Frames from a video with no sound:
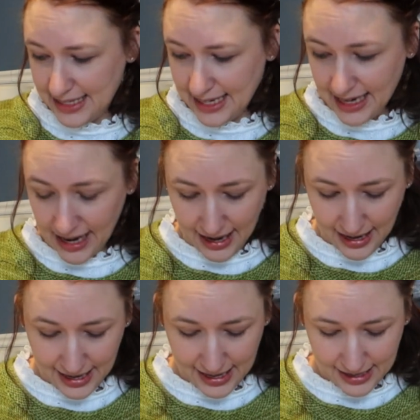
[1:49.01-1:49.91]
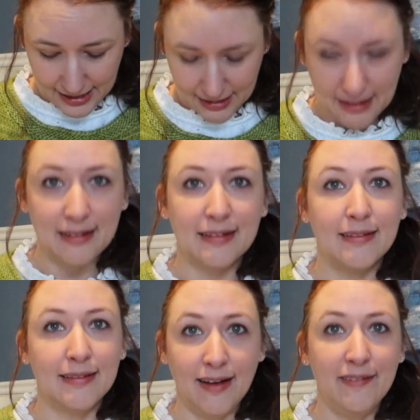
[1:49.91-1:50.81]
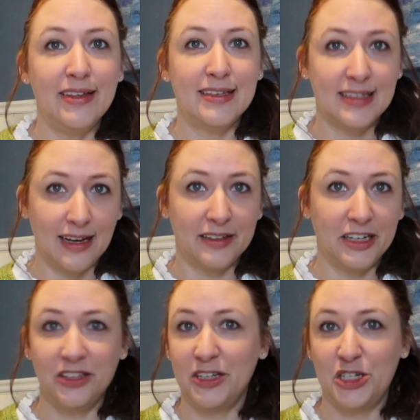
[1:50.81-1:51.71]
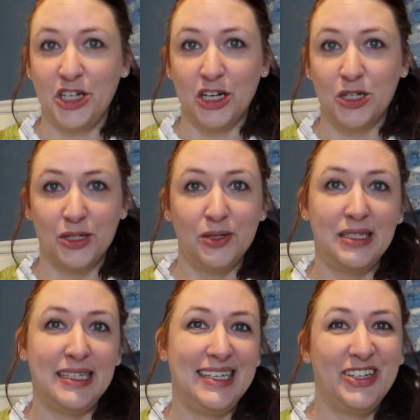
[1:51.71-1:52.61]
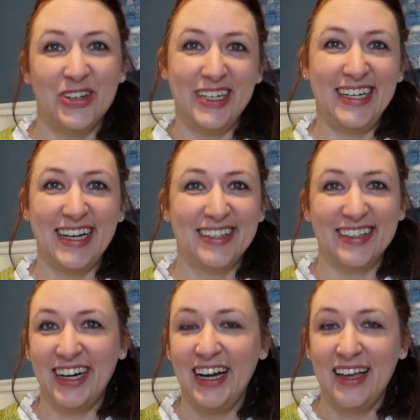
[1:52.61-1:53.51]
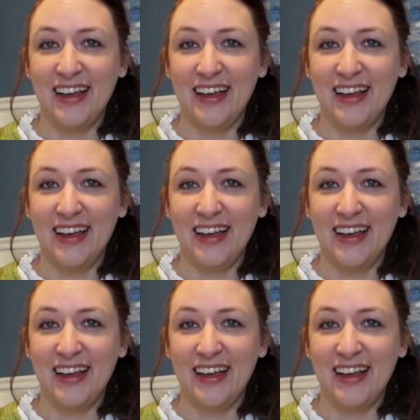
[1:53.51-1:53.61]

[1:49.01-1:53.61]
And I love this color, this chartreusey green color.